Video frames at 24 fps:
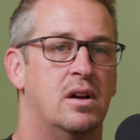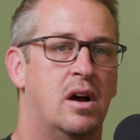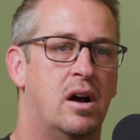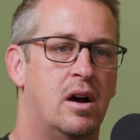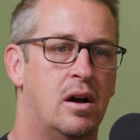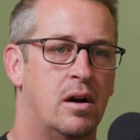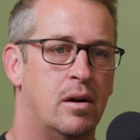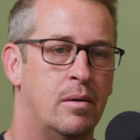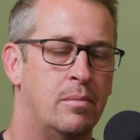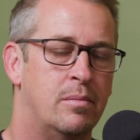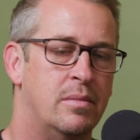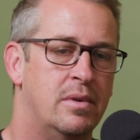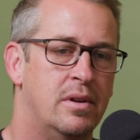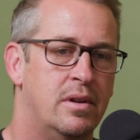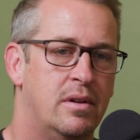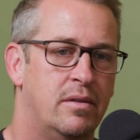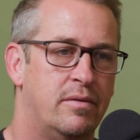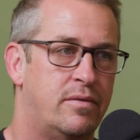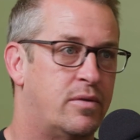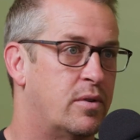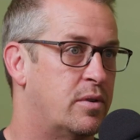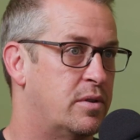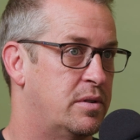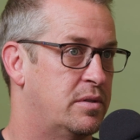
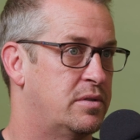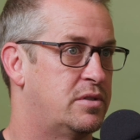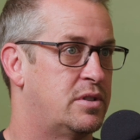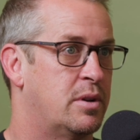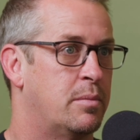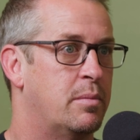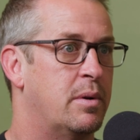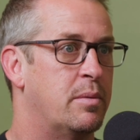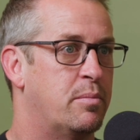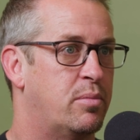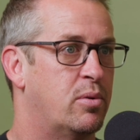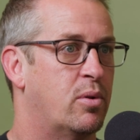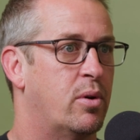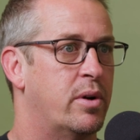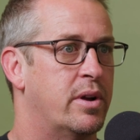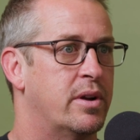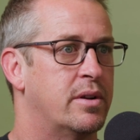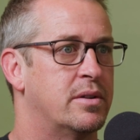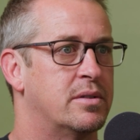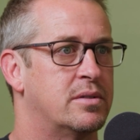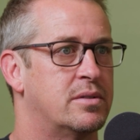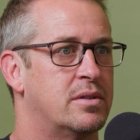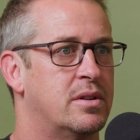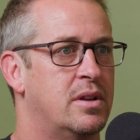For some
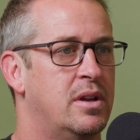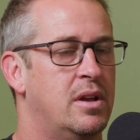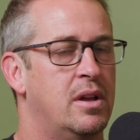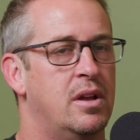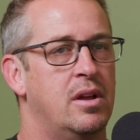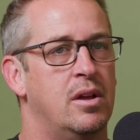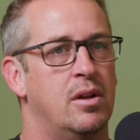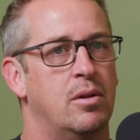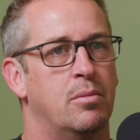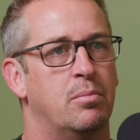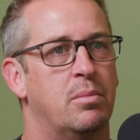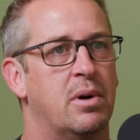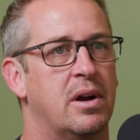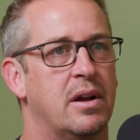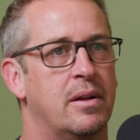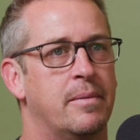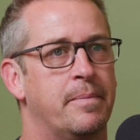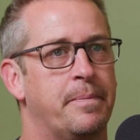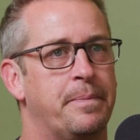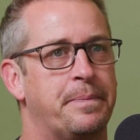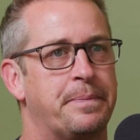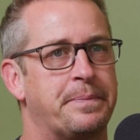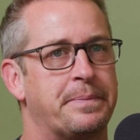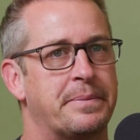employers,
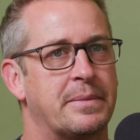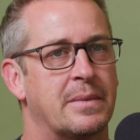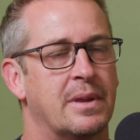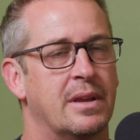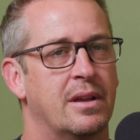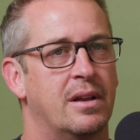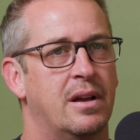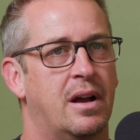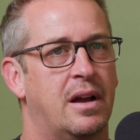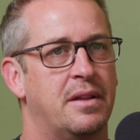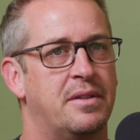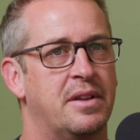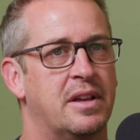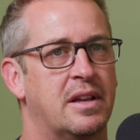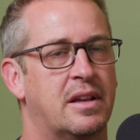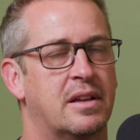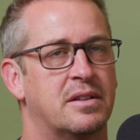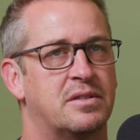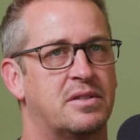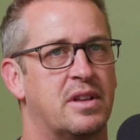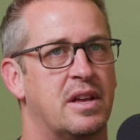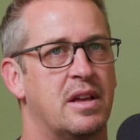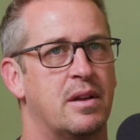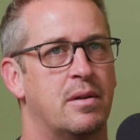but I think
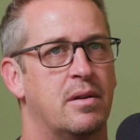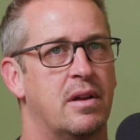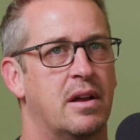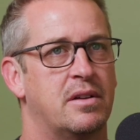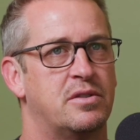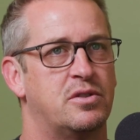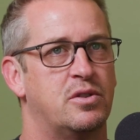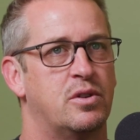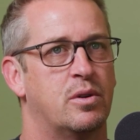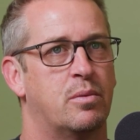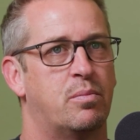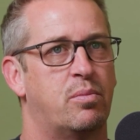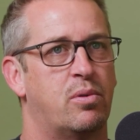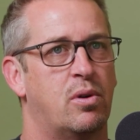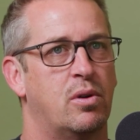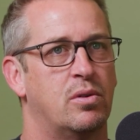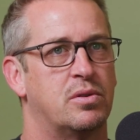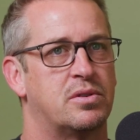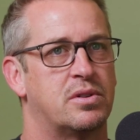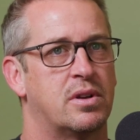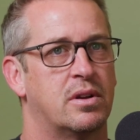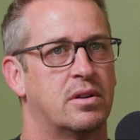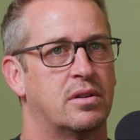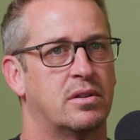as you
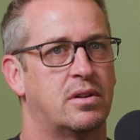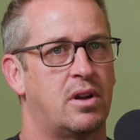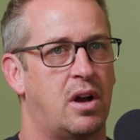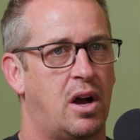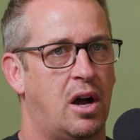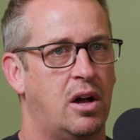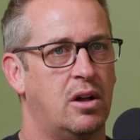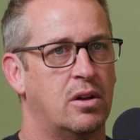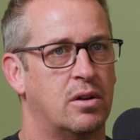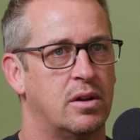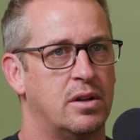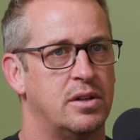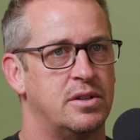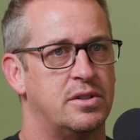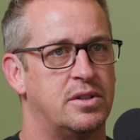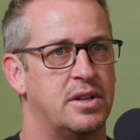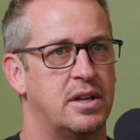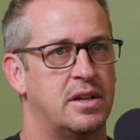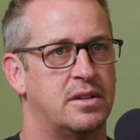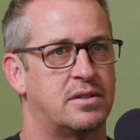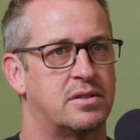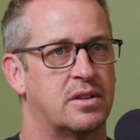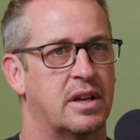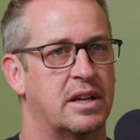approach college,
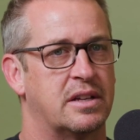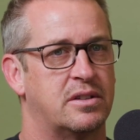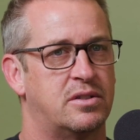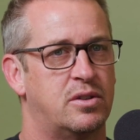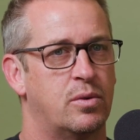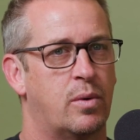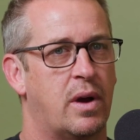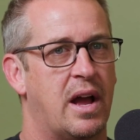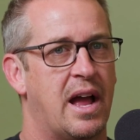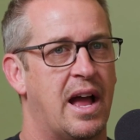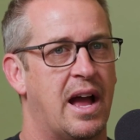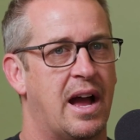it's like, do I